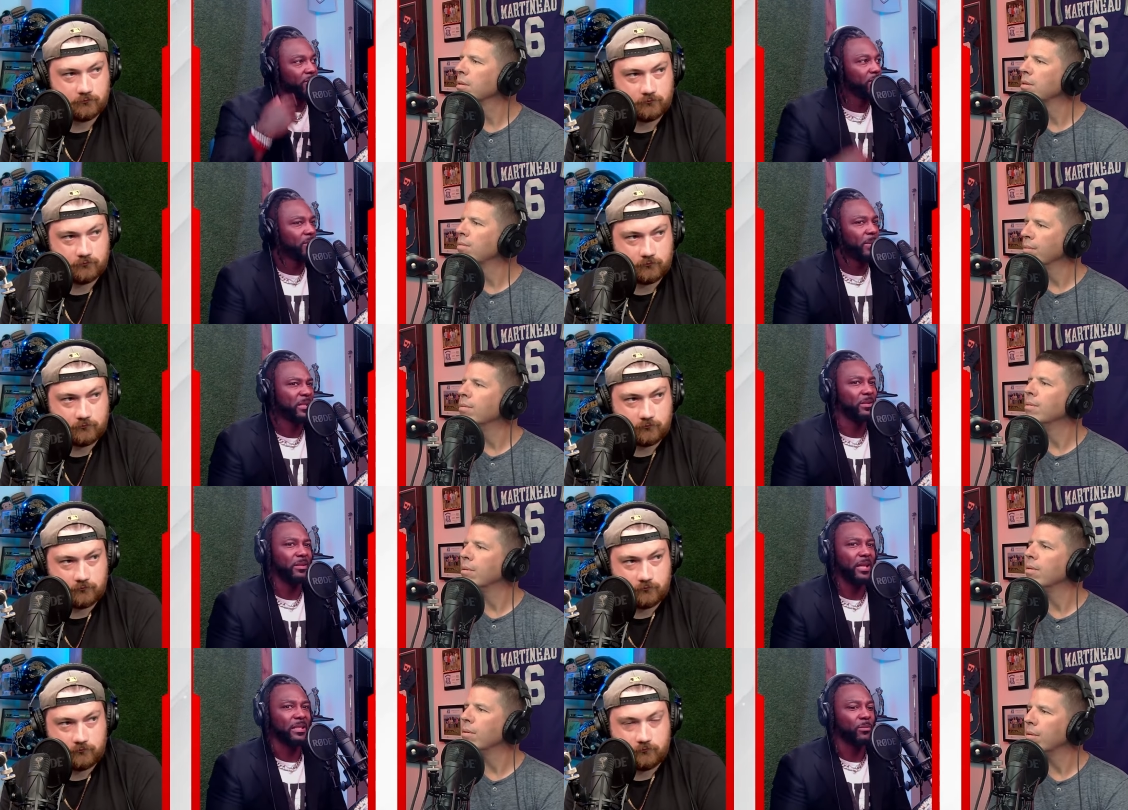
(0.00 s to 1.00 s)
Speaker 1: Especially
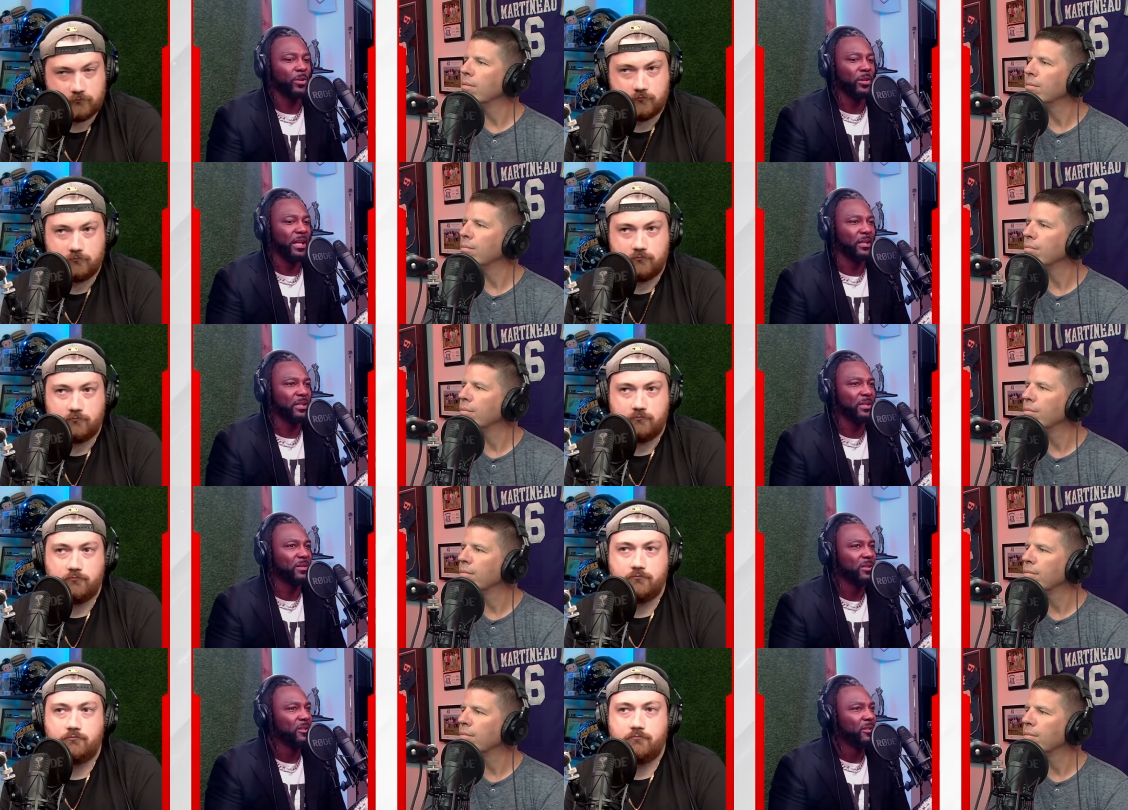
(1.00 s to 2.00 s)
like someone like as
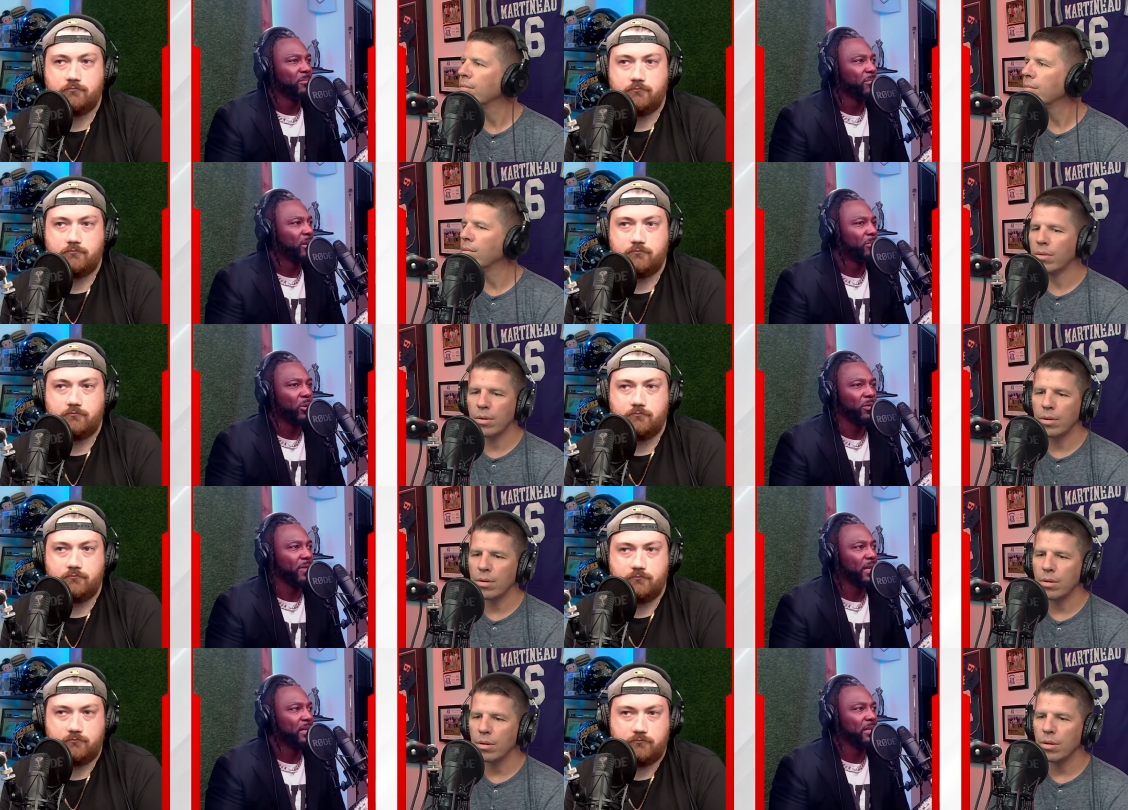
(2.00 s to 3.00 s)
uh,
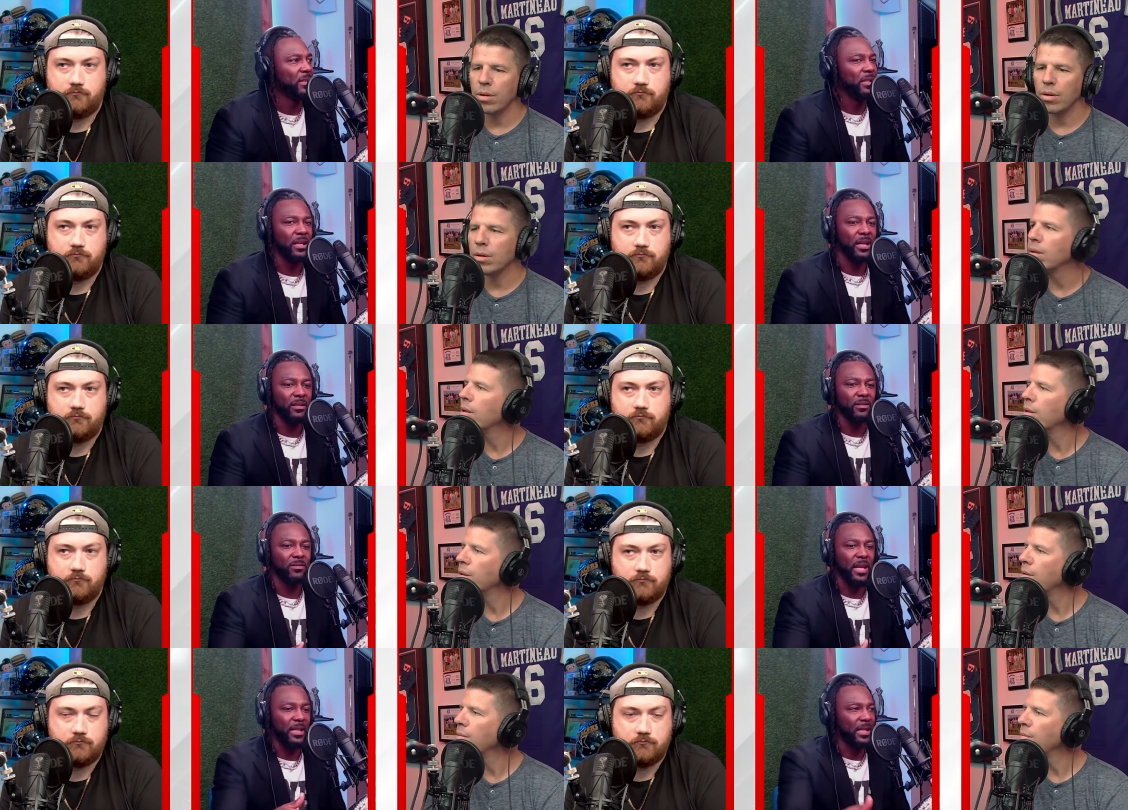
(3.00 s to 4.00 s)
motivated and like
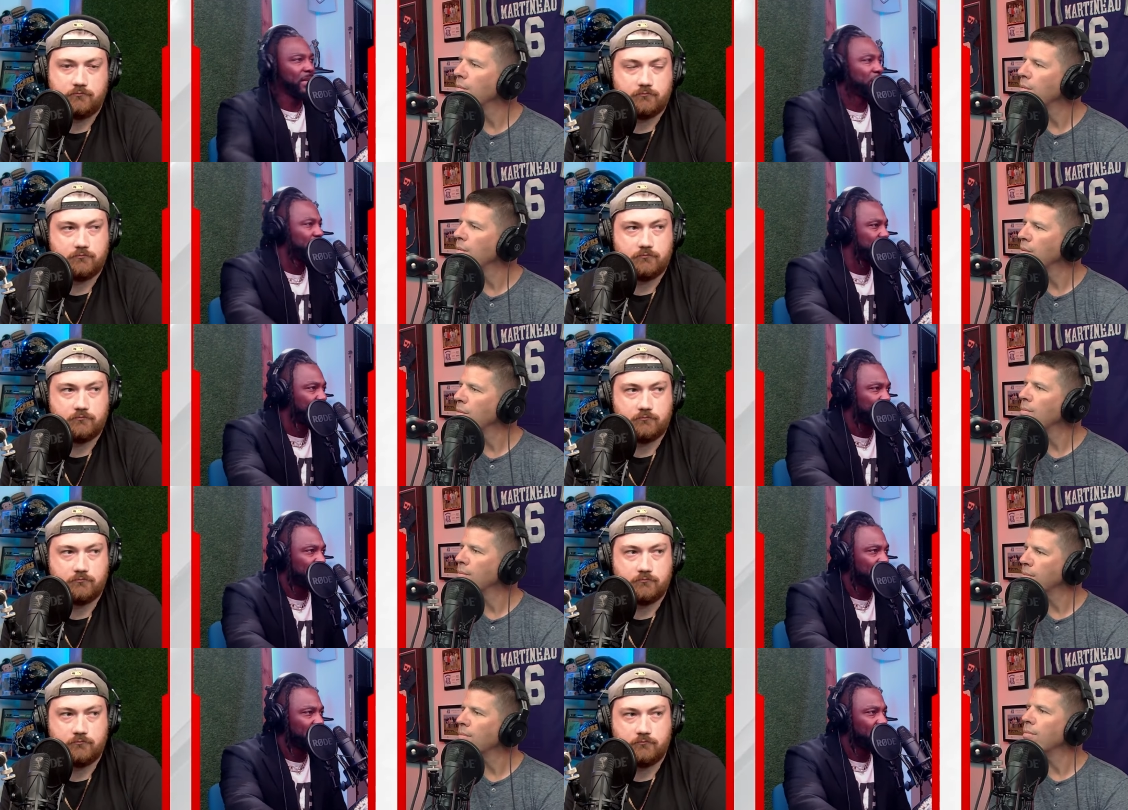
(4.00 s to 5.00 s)
dedicated to this sport
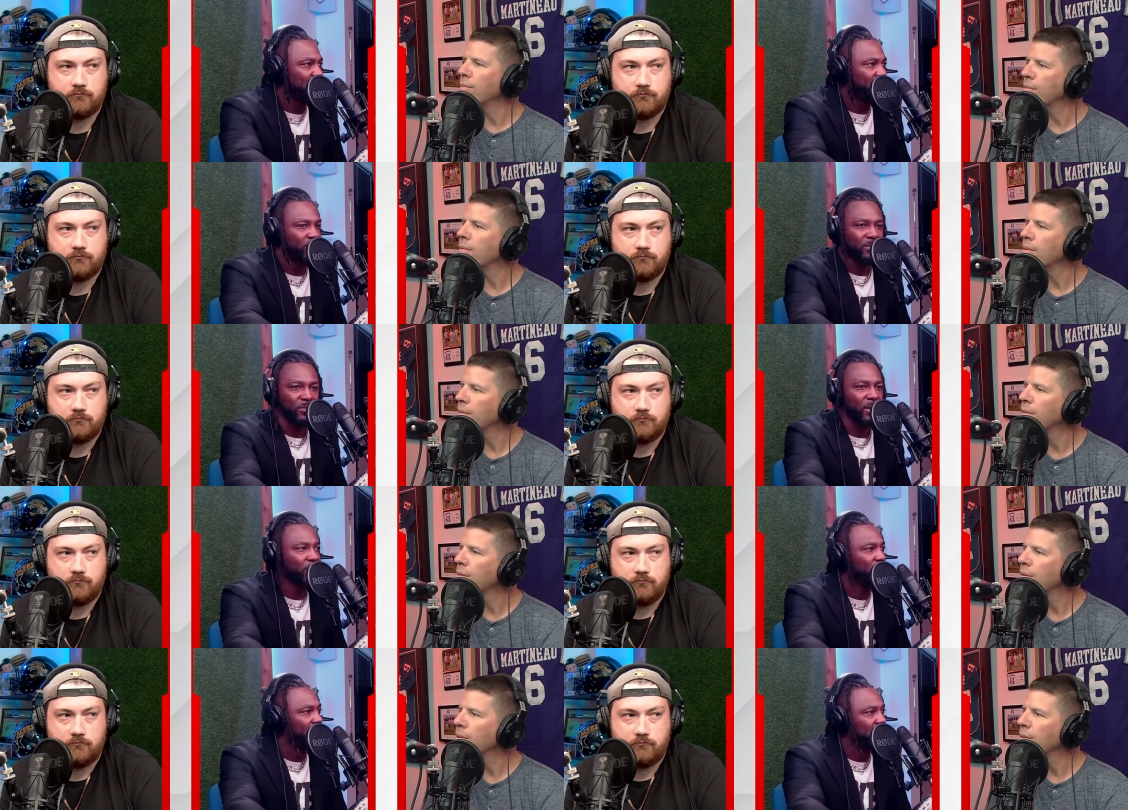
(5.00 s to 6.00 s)
as uh, Trevor
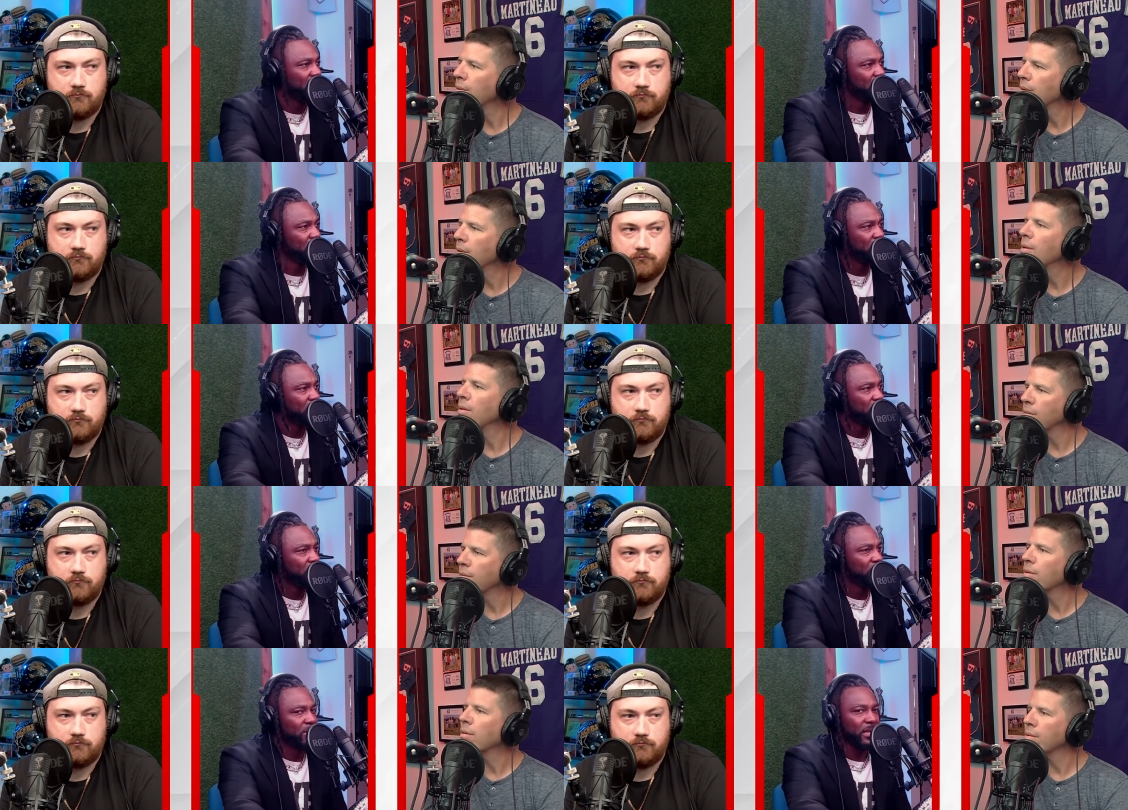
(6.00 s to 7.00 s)
Lawrence is.
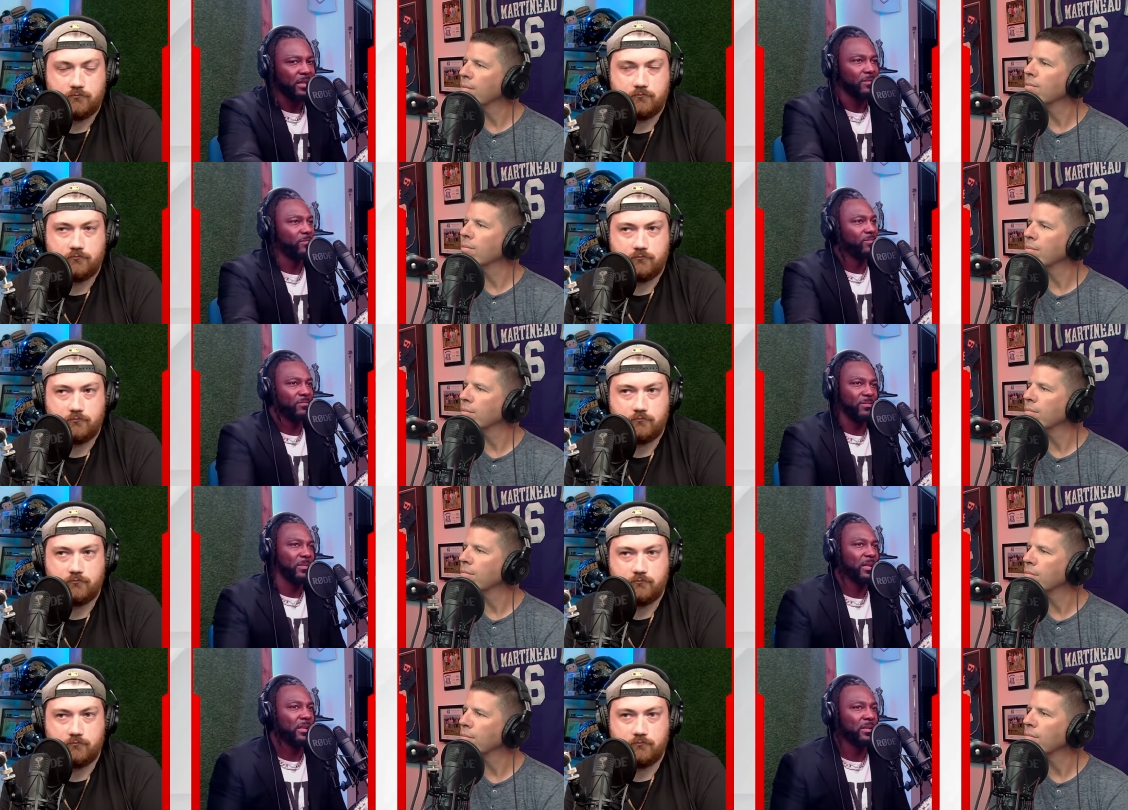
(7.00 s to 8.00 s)
Like,
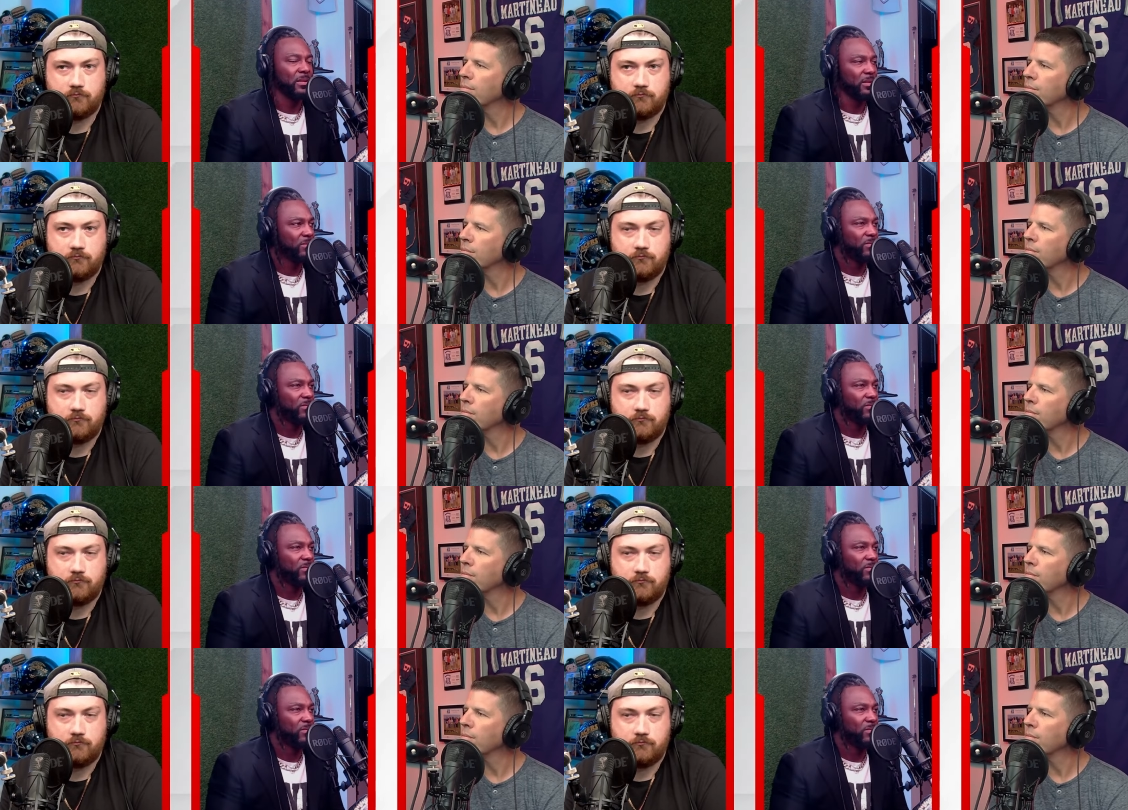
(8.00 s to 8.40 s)
is it,